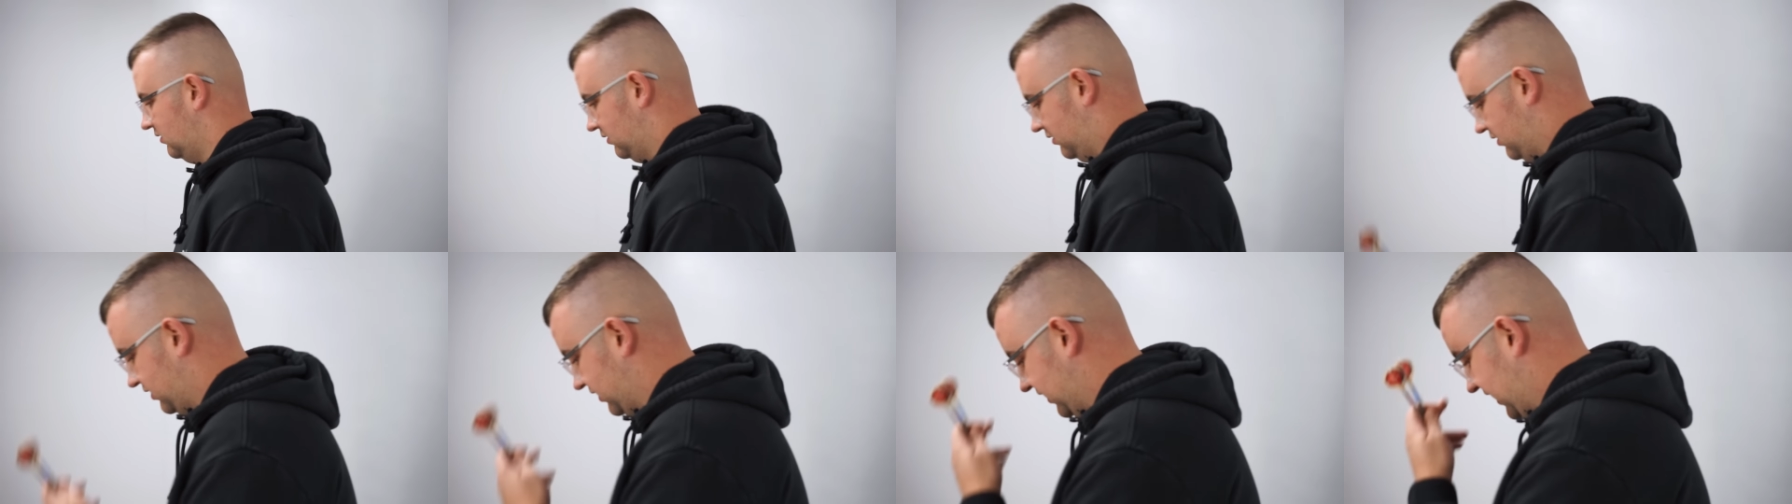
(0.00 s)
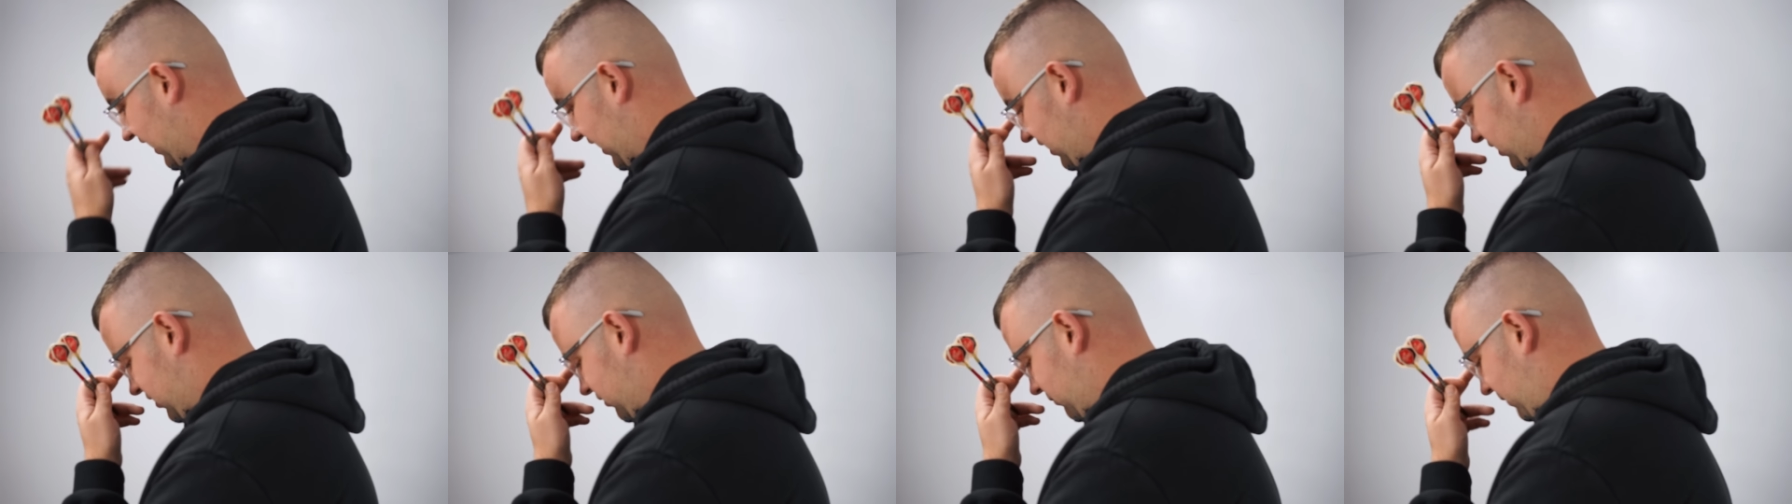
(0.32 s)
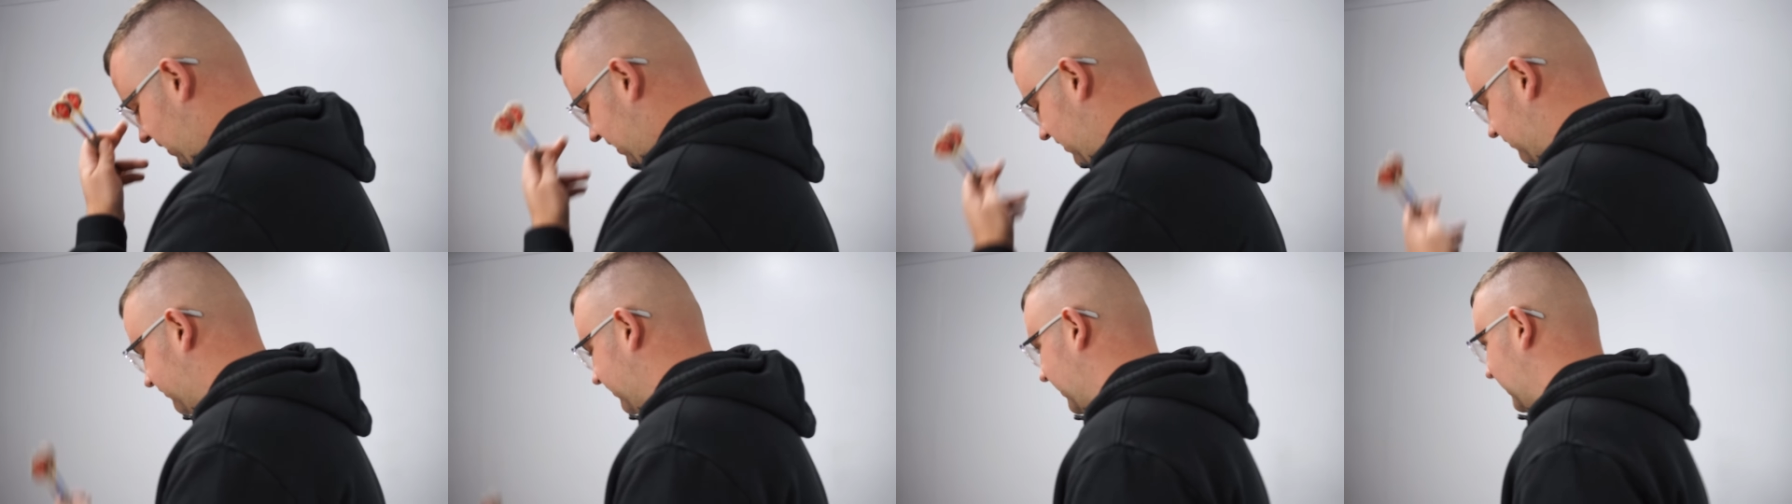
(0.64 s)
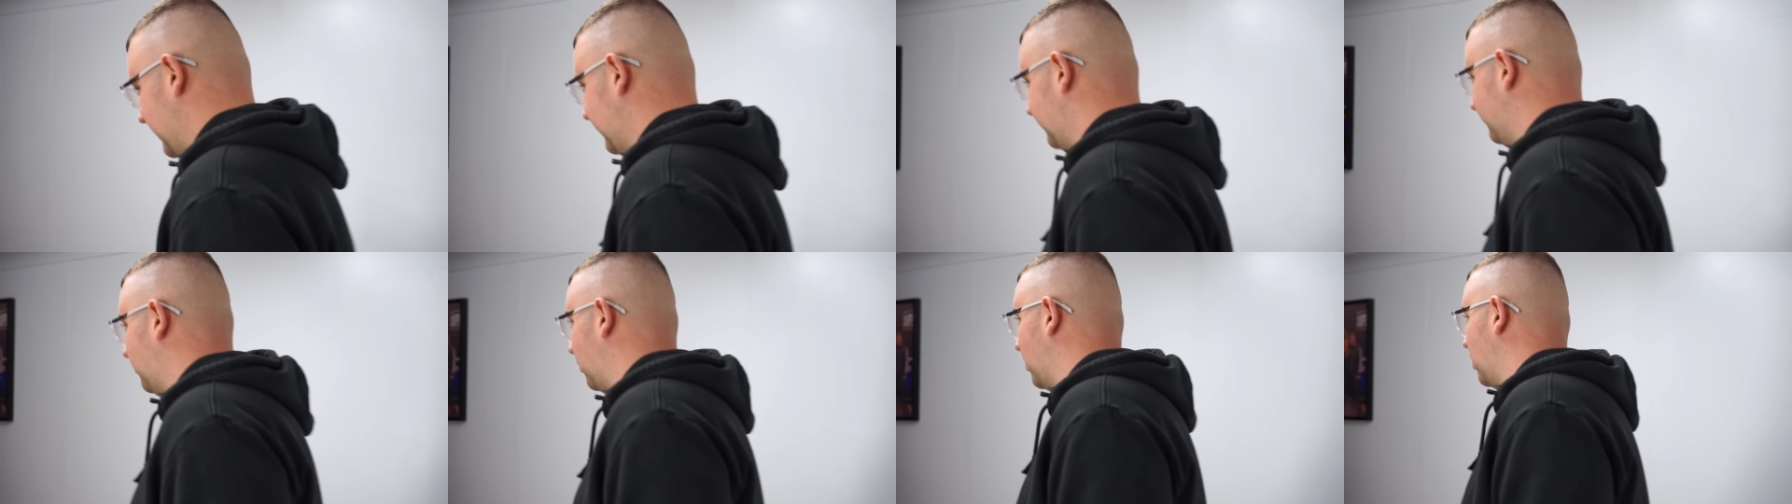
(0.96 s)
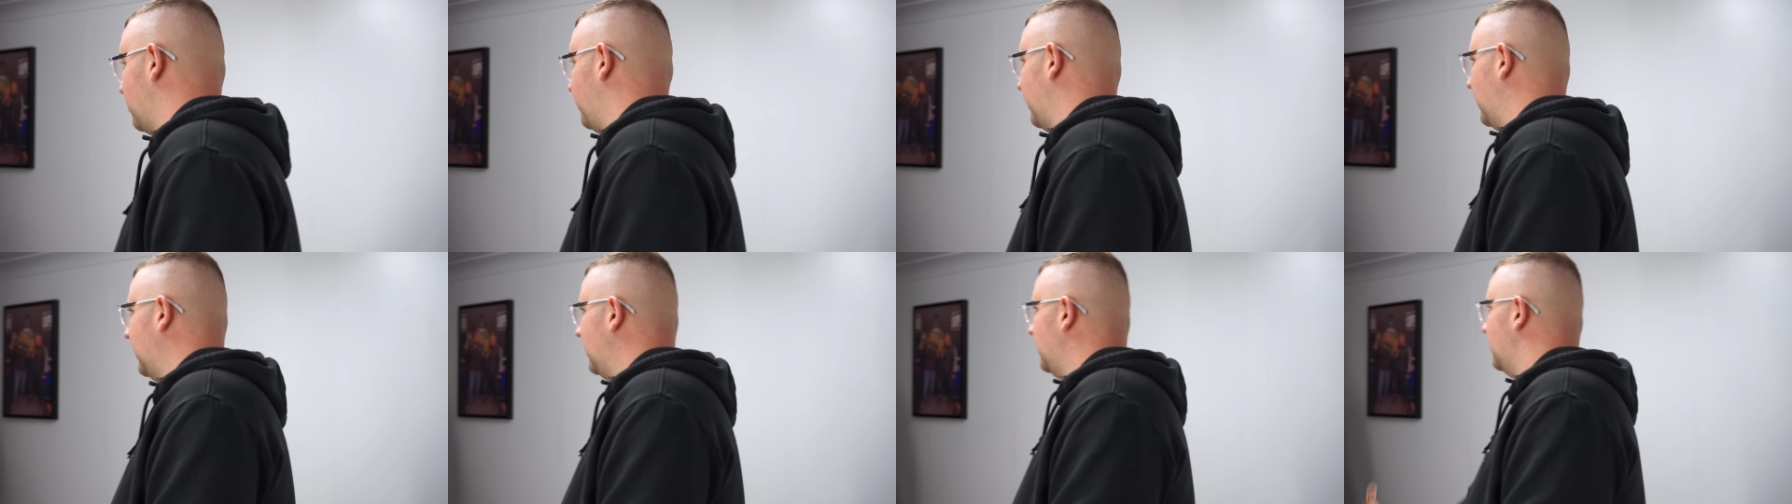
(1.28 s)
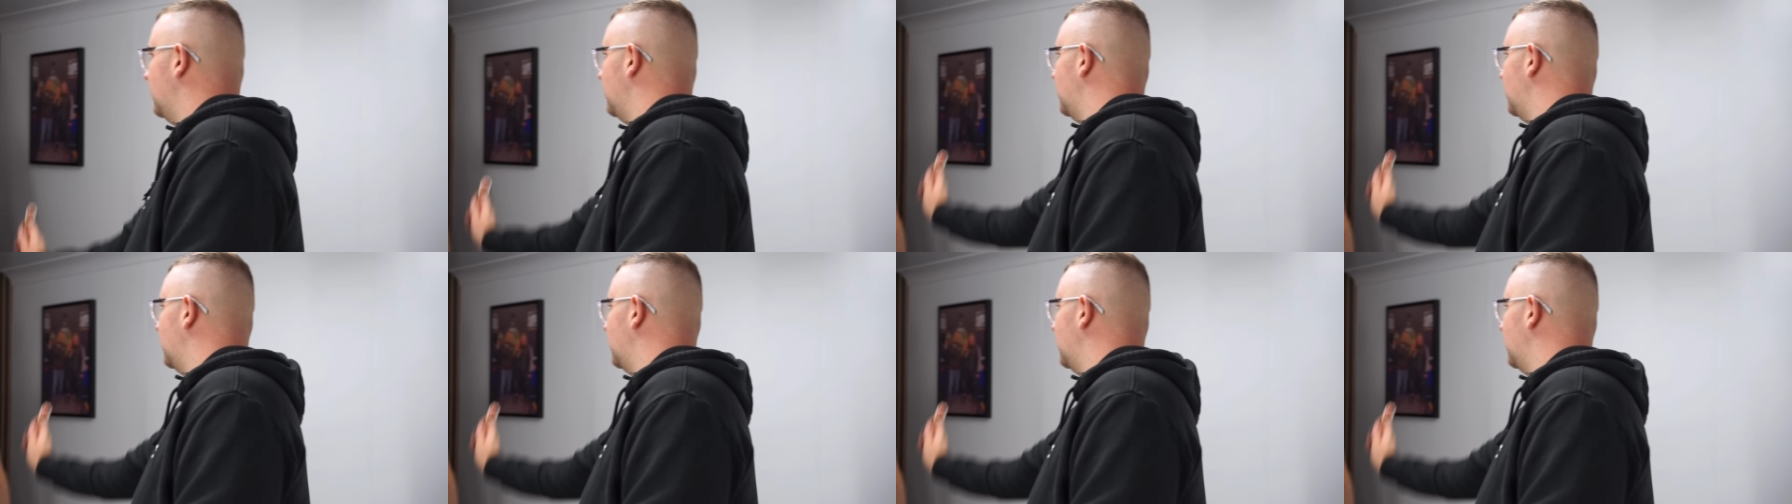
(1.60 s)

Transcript: to get to where I really want to be,